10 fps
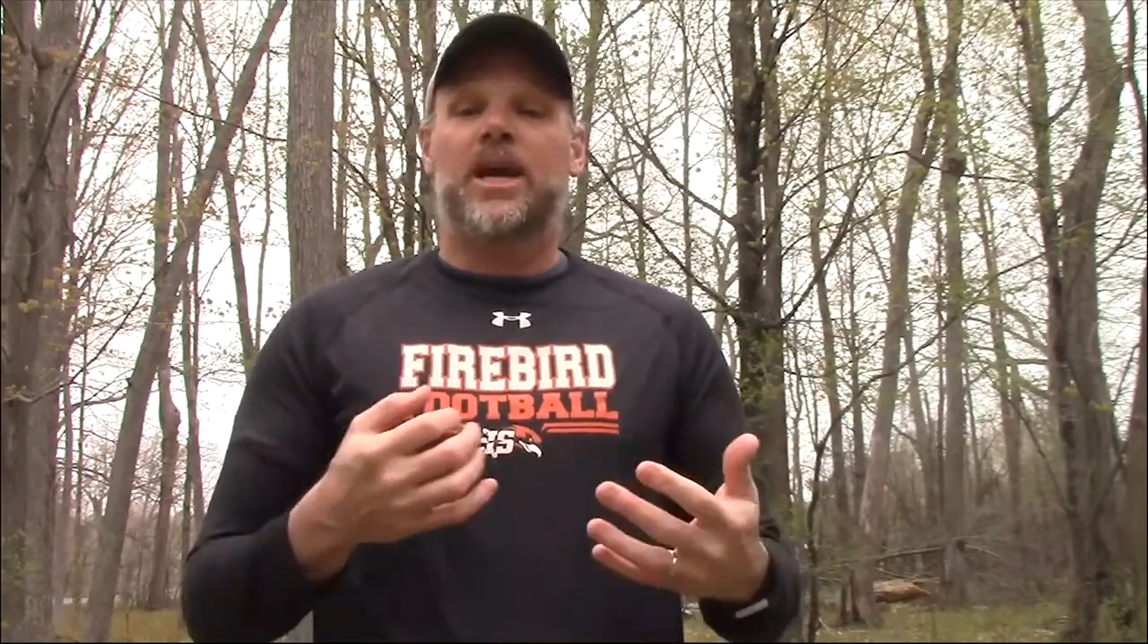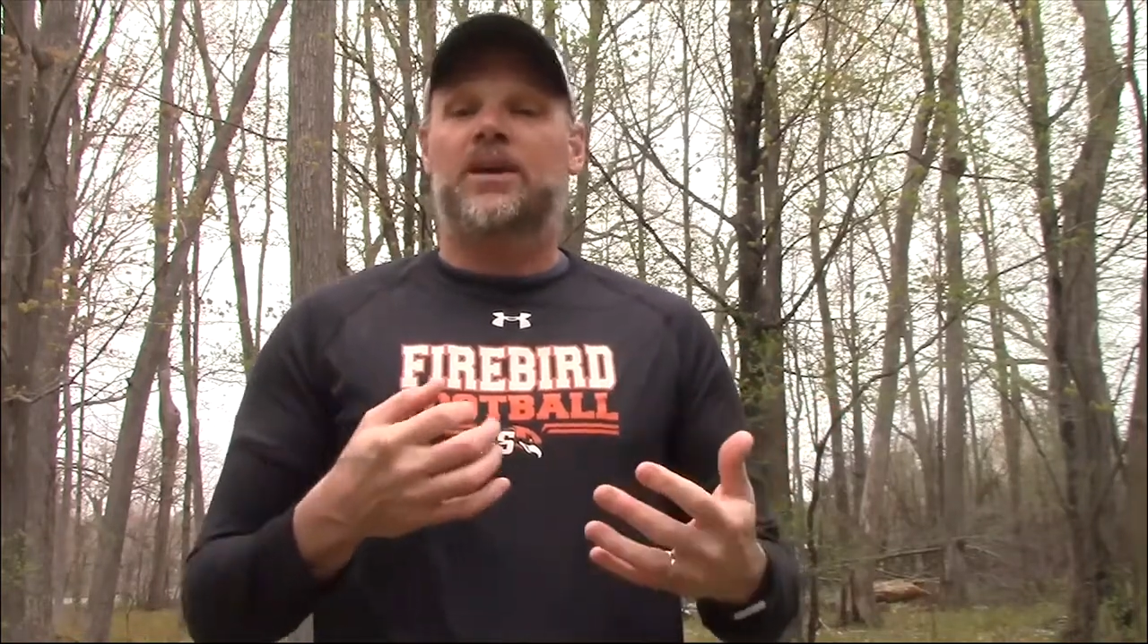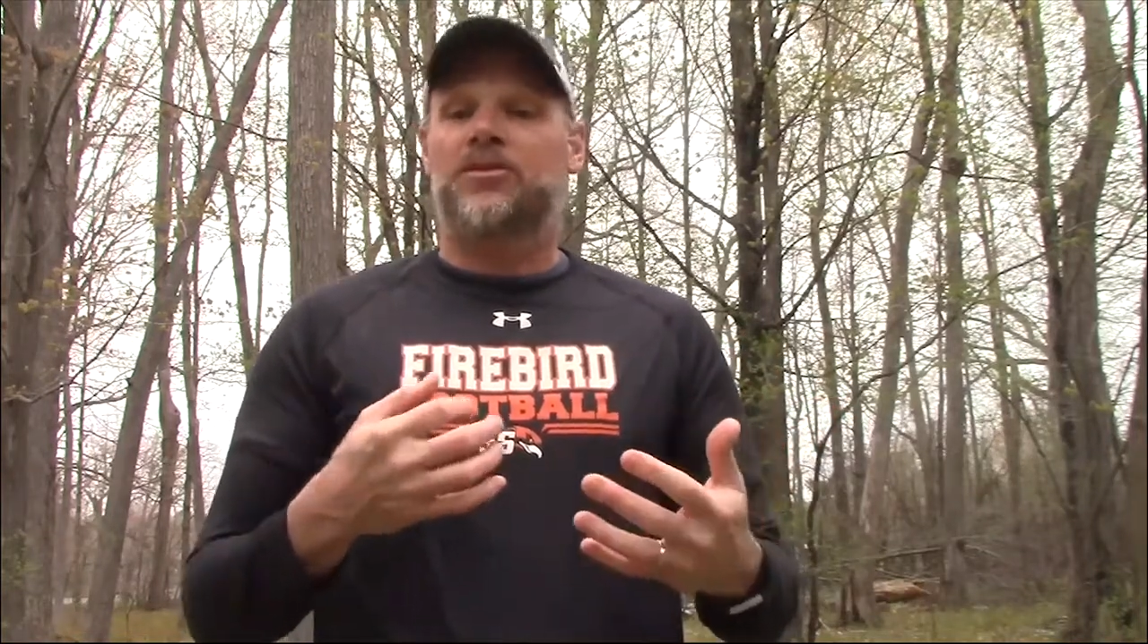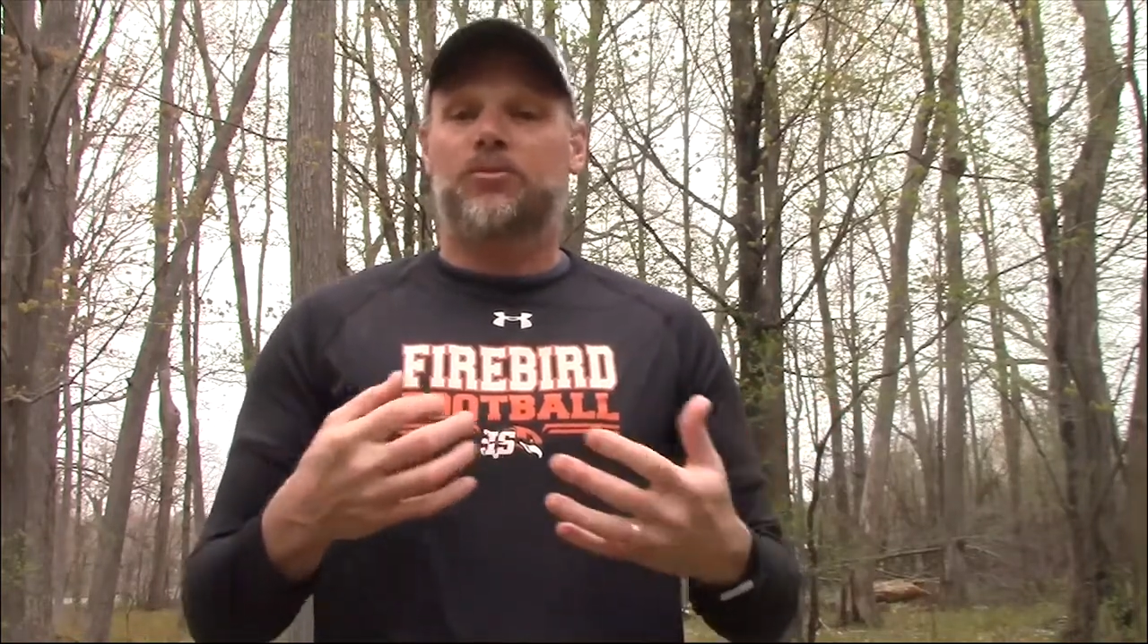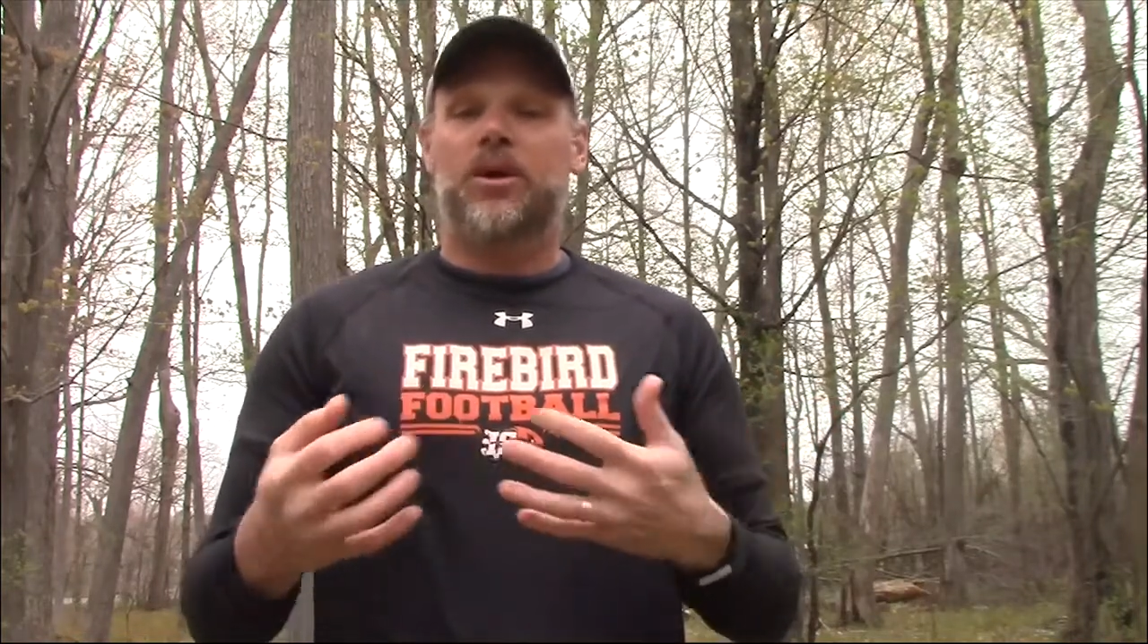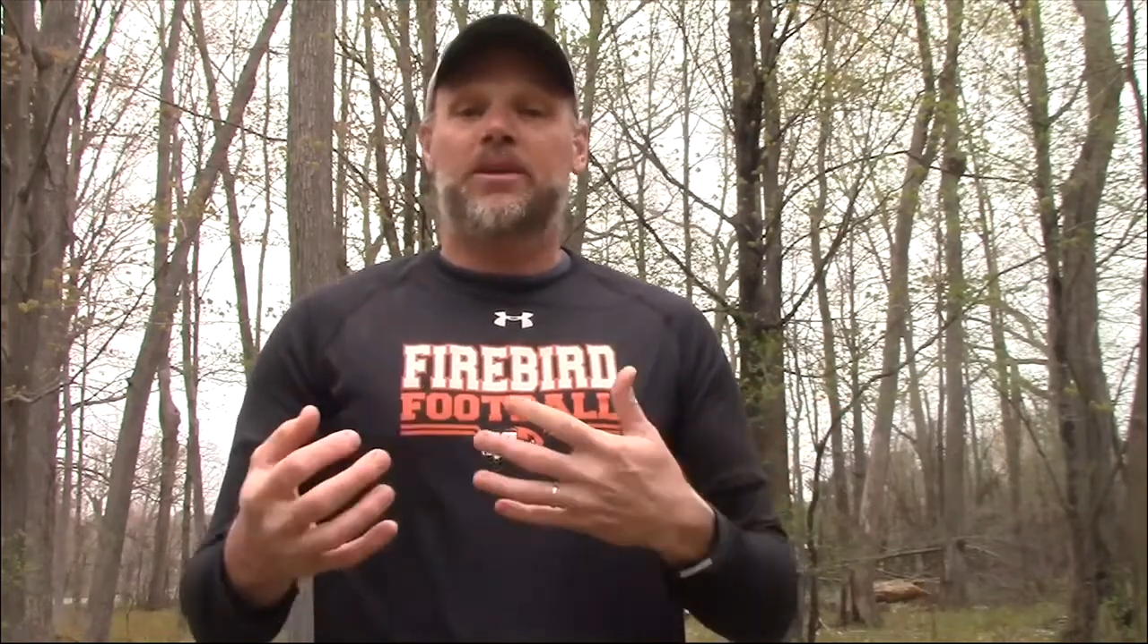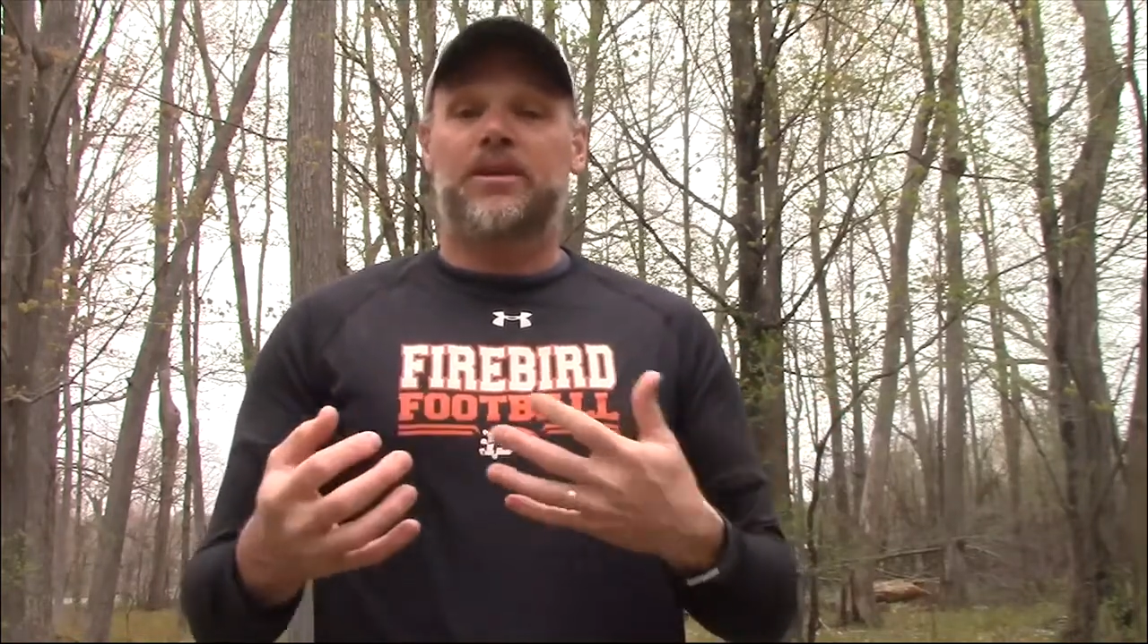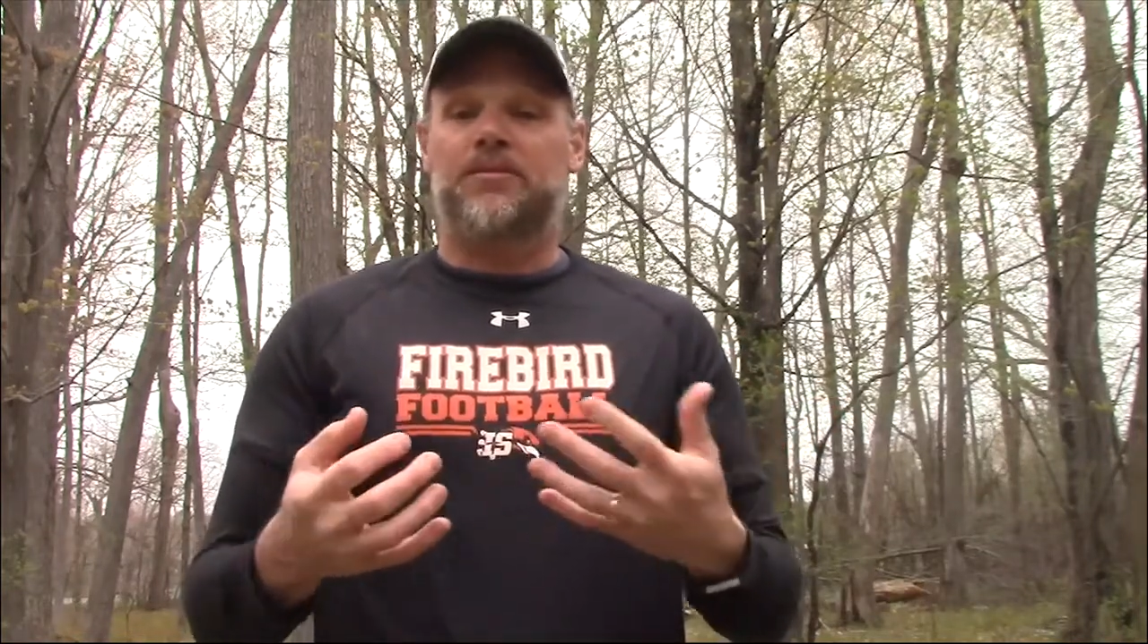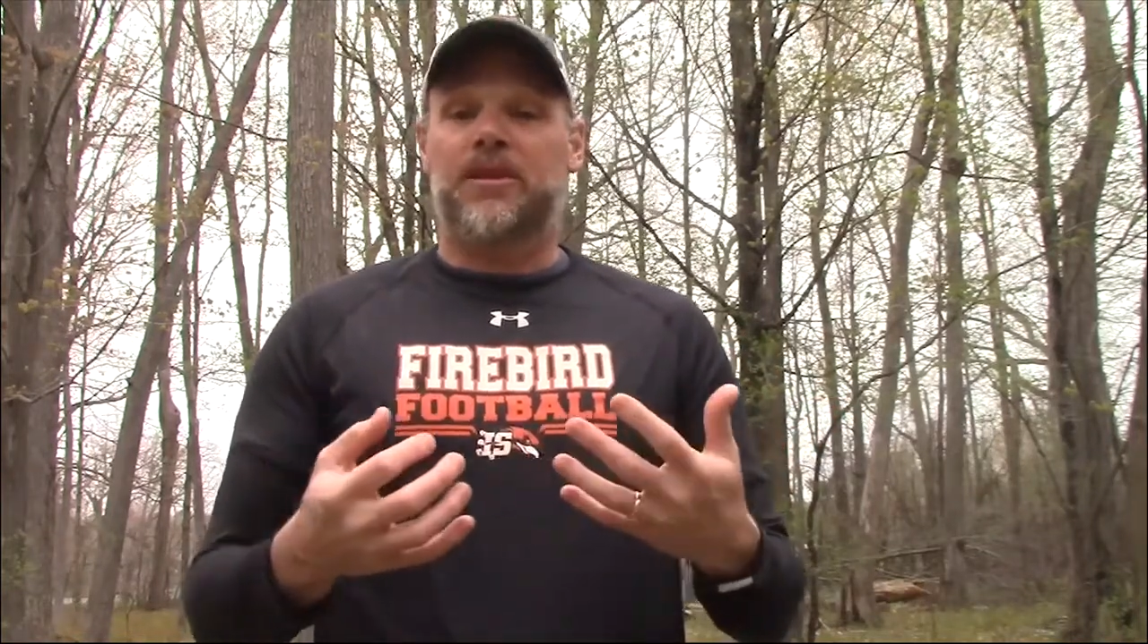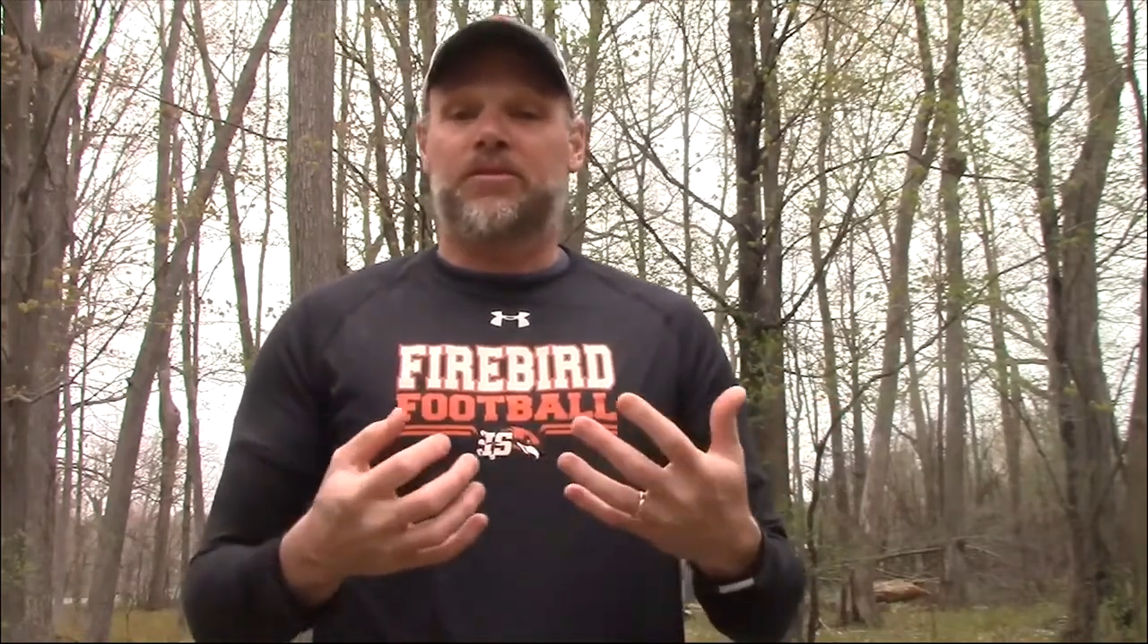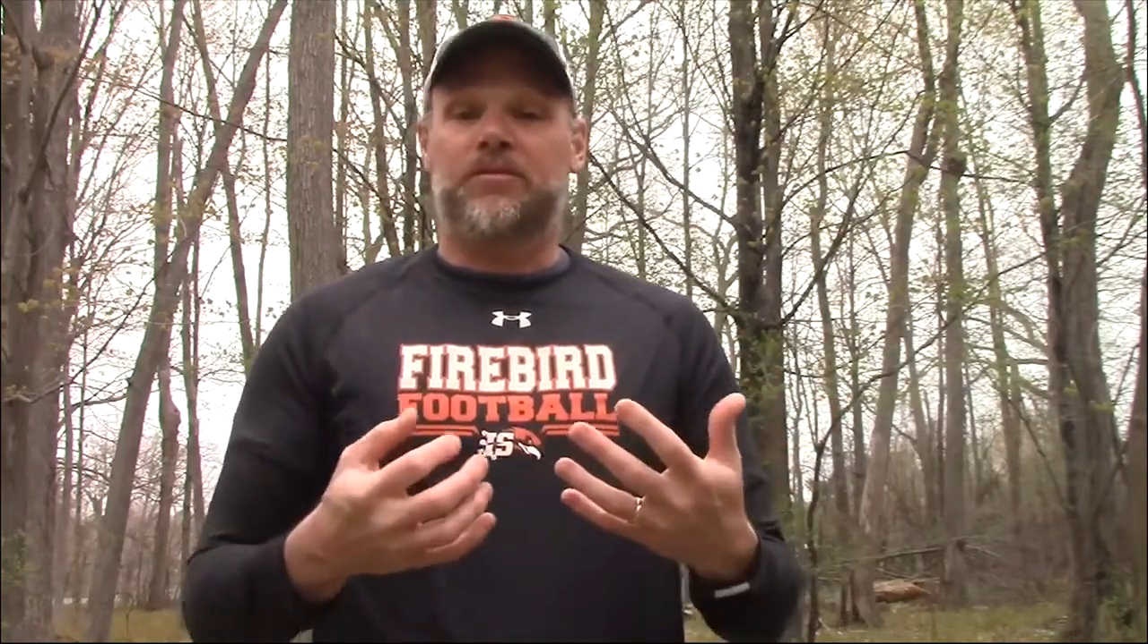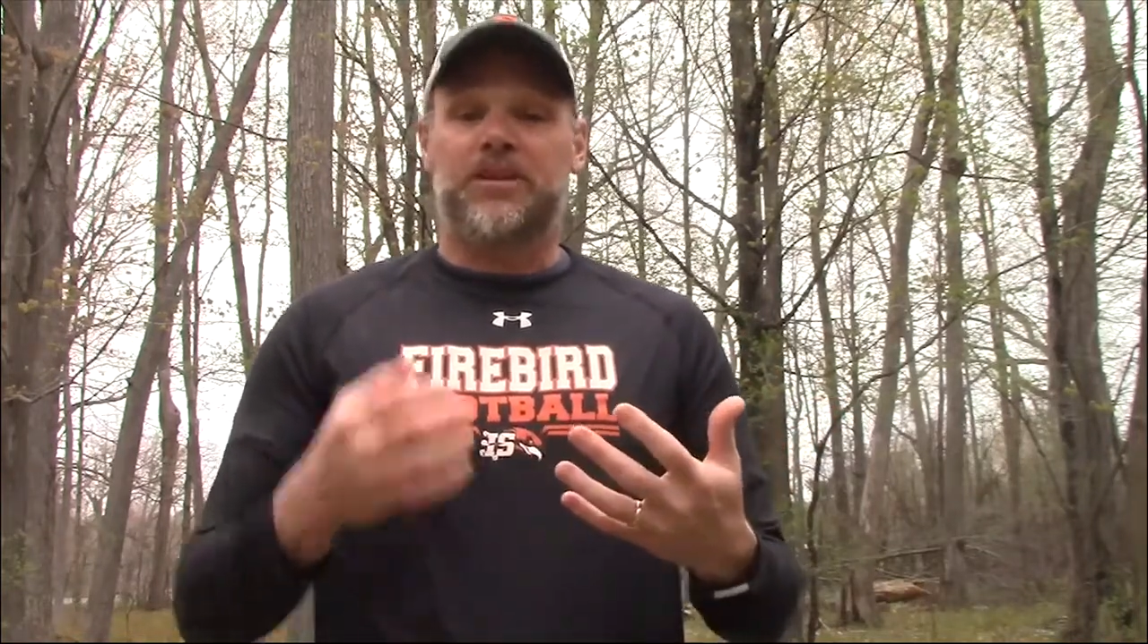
as a run defensive